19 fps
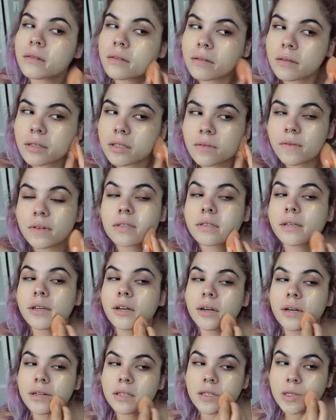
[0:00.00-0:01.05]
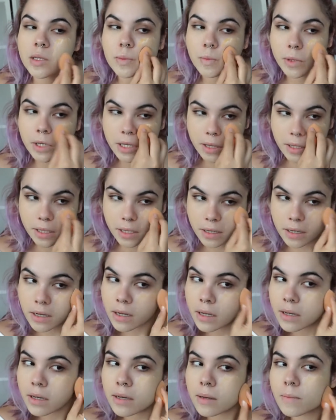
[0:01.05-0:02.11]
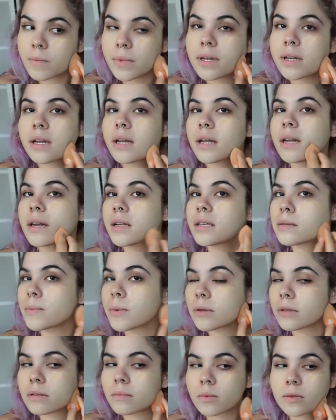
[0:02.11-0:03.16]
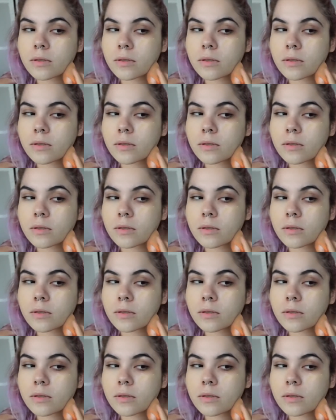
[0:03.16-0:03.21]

This first layer you're gonna see is pretty thin, but it is buildable.